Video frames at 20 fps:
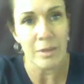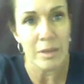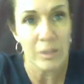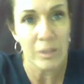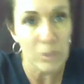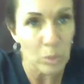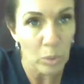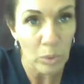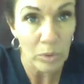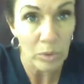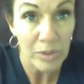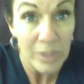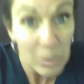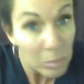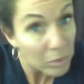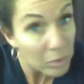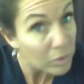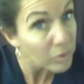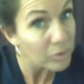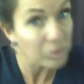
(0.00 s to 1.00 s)
that's cool.
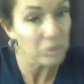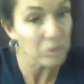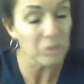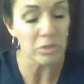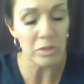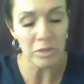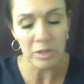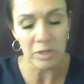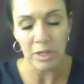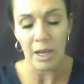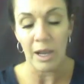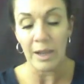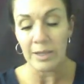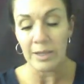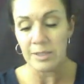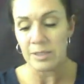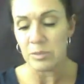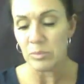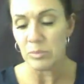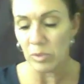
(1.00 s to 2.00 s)
Simple is good. I like
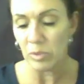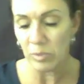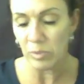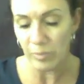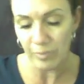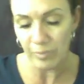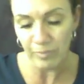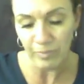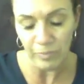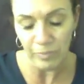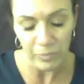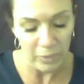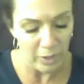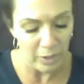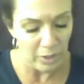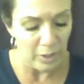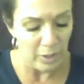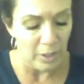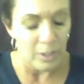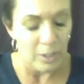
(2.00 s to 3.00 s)
simple.
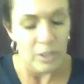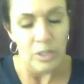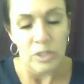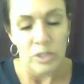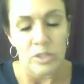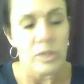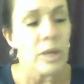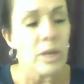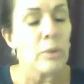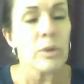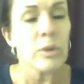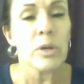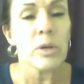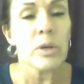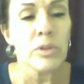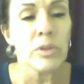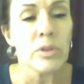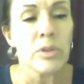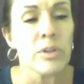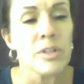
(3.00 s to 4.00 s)
So now we're going to
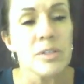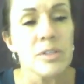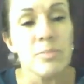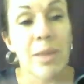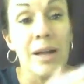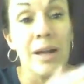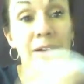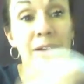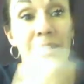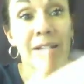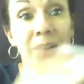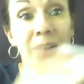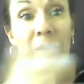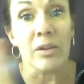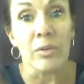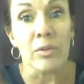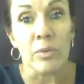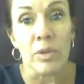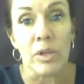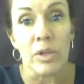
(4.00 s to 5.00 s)
put this back
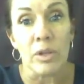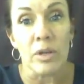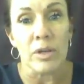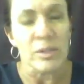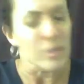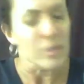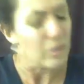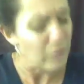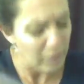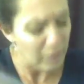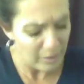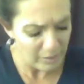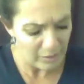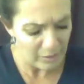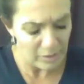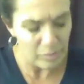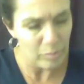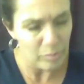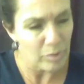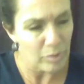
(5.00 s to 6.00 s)
together with the nozzle. Nozzle
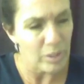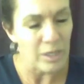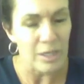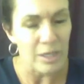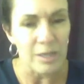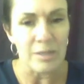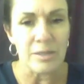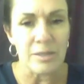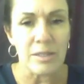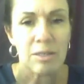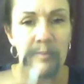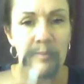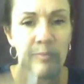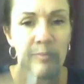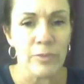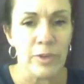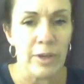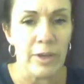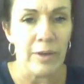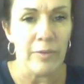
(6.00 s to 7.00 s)
is pretty easy.
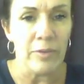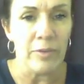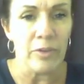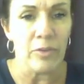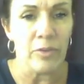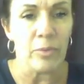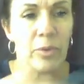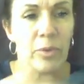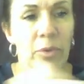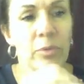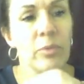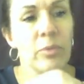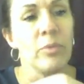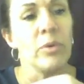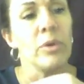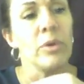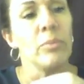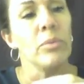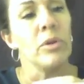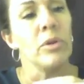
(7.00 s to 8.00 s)
You have this one.
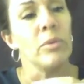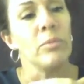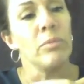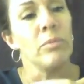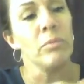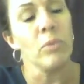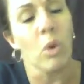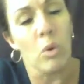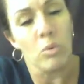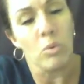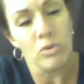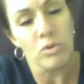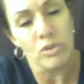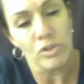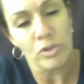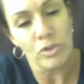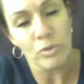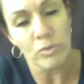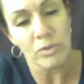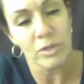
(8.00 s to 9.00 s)
You put it, oh
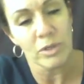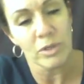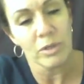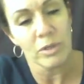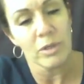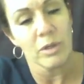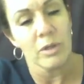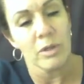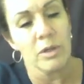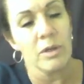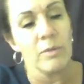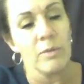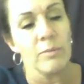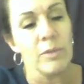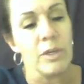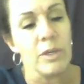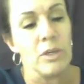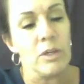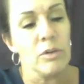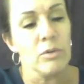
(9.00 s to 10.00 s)
shoot.
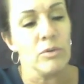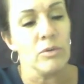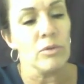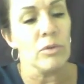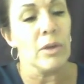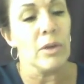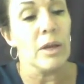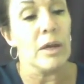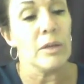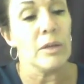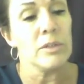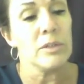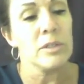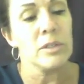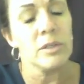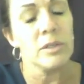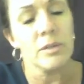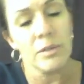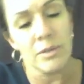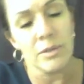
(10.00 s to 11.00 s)
Okay, don't do
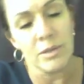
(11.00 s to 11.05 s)
that.